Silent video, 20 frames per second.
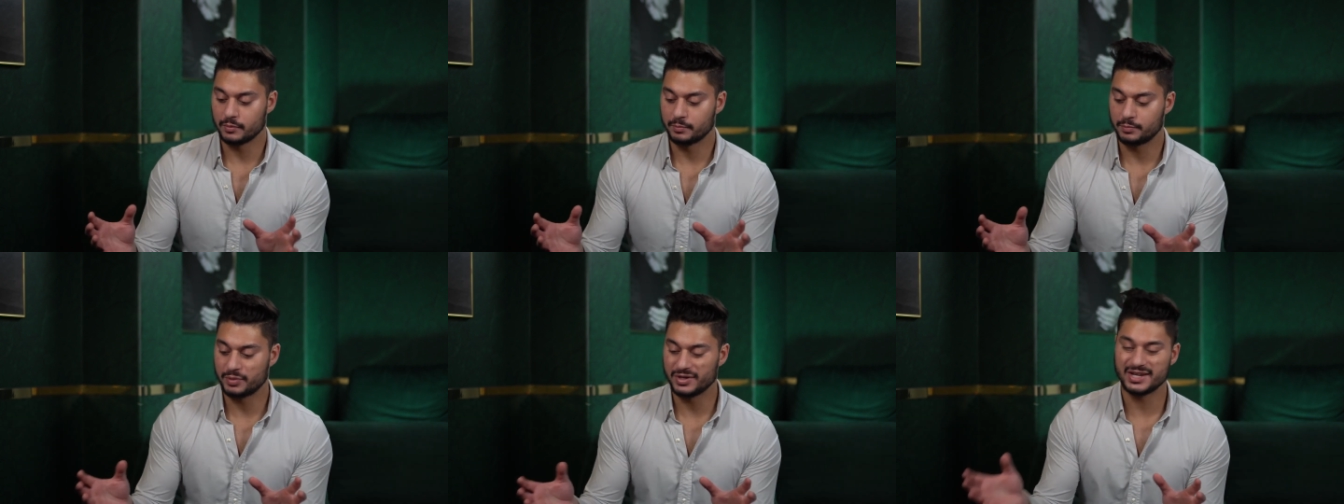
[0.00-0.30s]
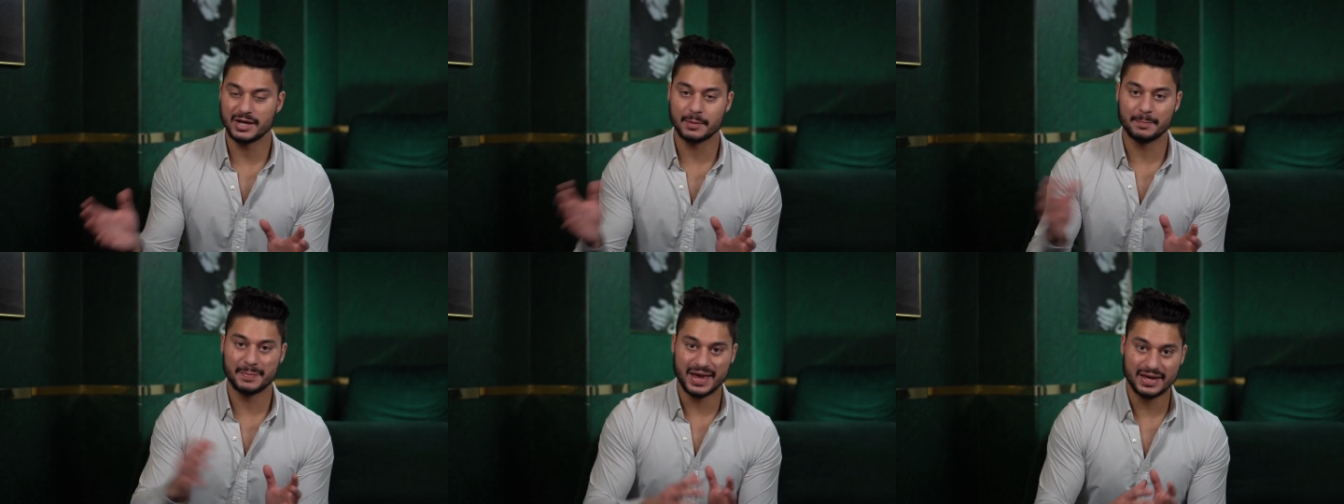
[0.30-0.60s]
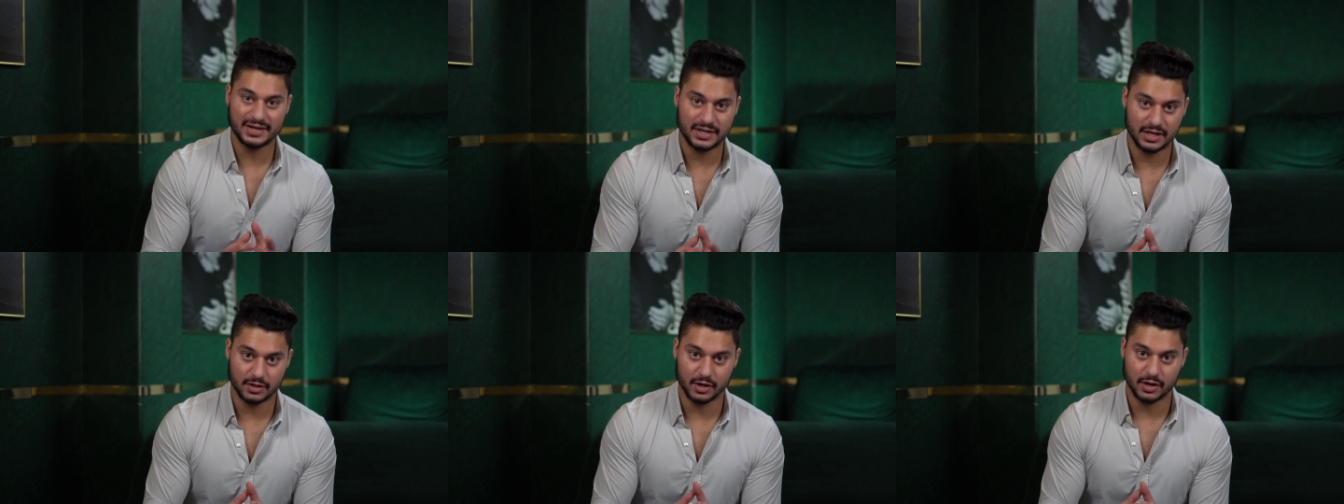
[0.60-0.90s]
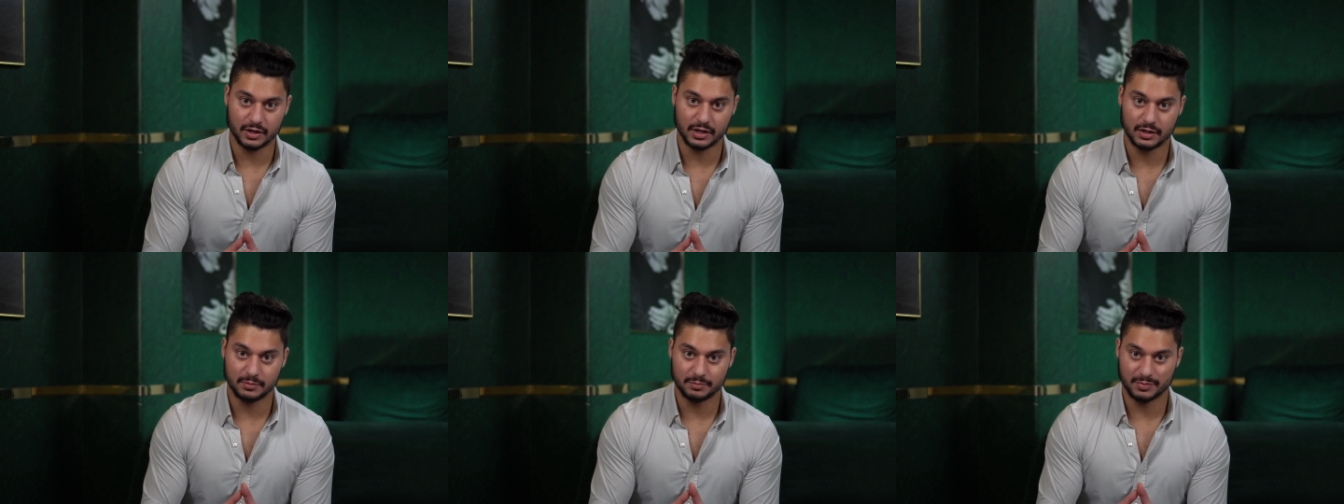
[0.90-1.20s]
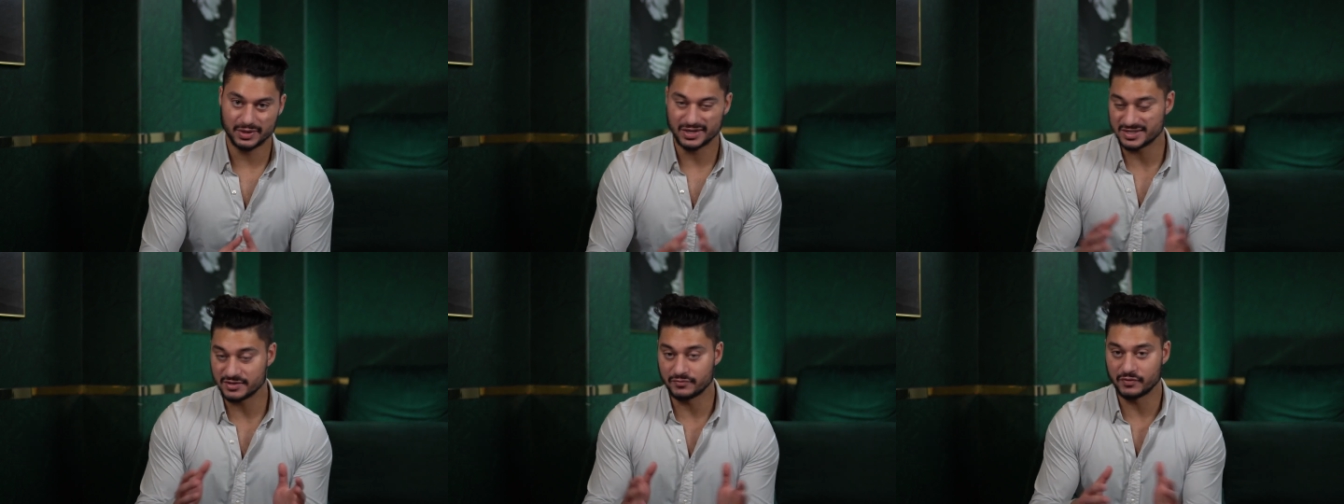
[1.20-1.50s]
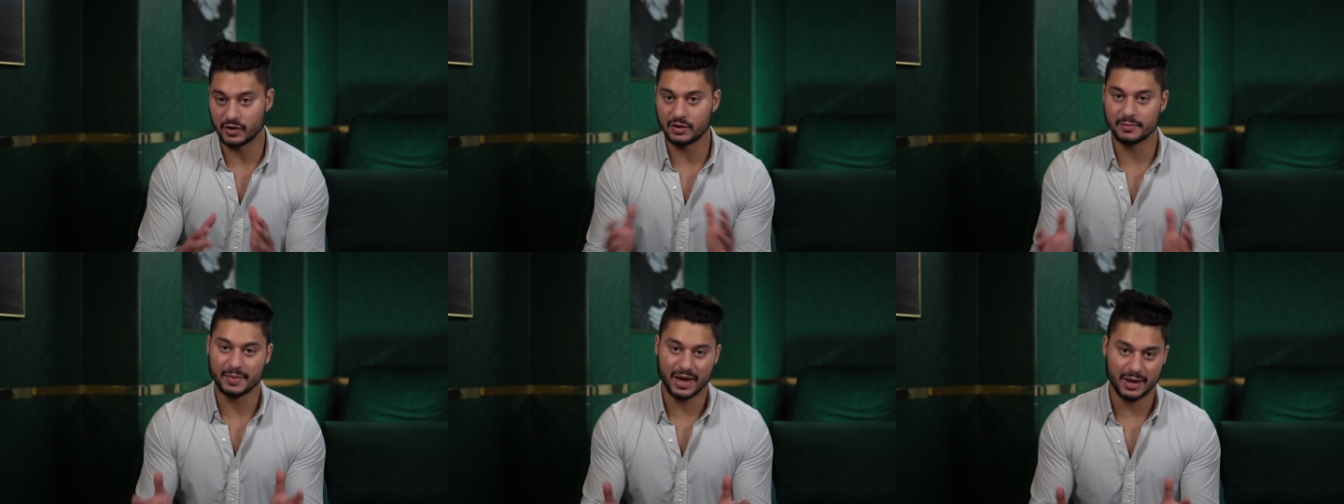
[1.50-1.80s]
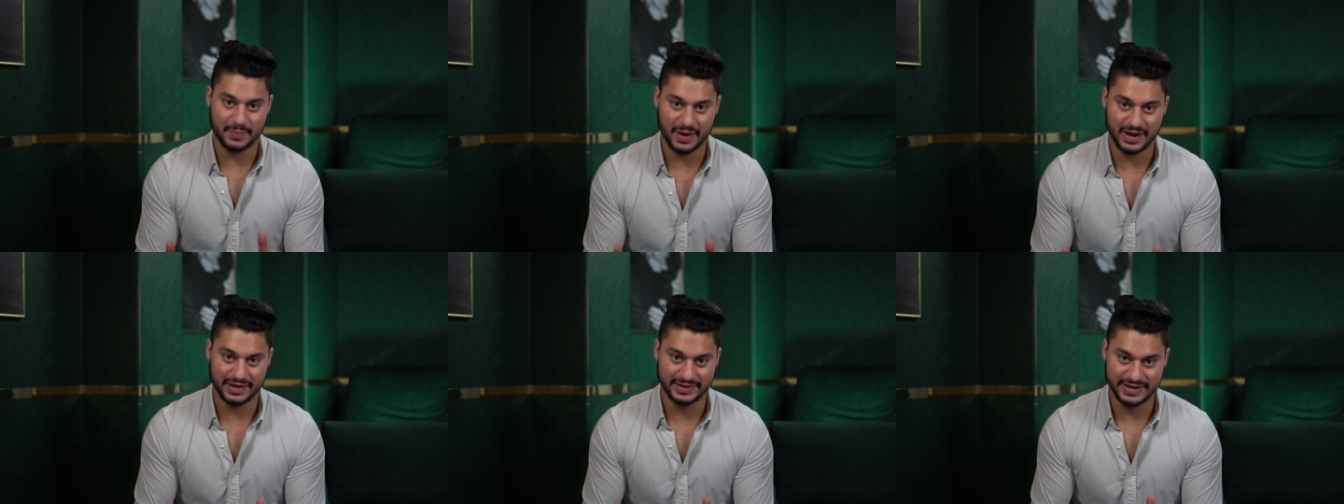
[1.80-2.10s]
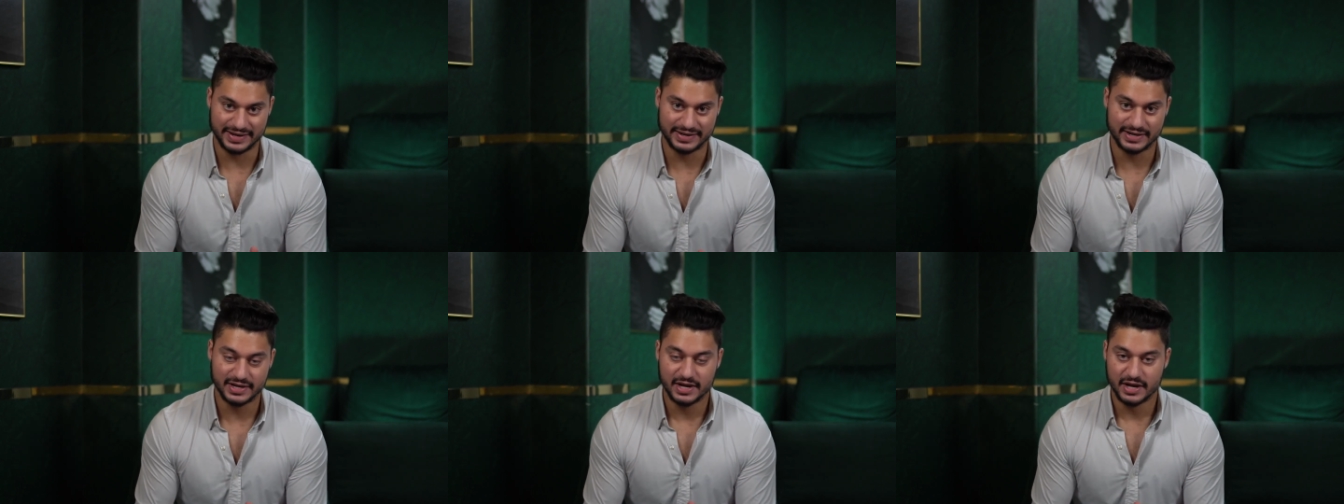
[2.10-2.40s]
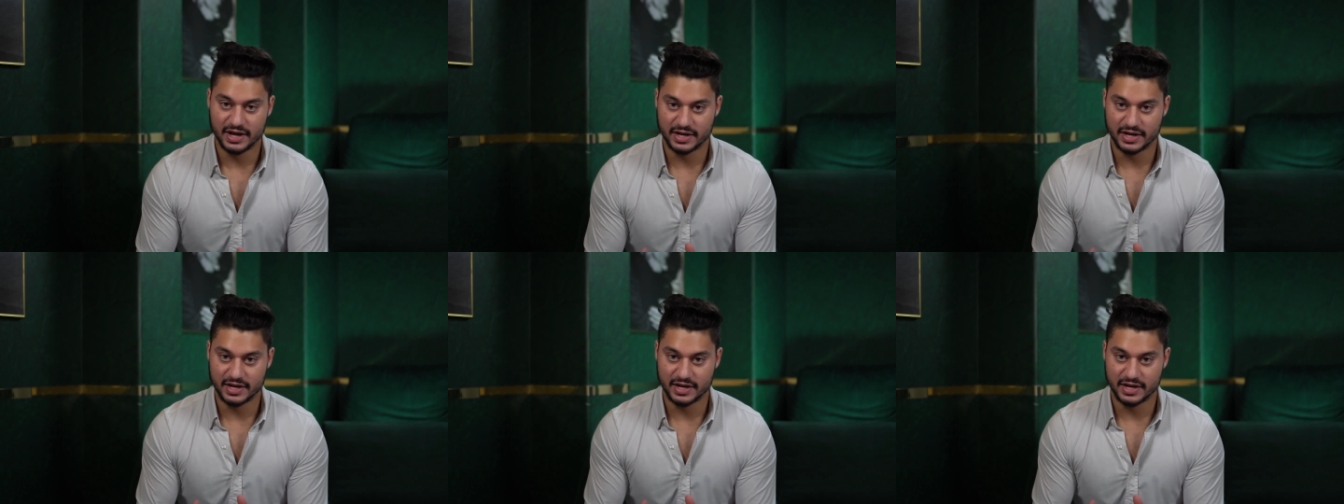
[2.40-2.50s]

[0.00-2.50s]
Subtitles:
putting a Band-Aid on it, but it's a very bad Band-Aid.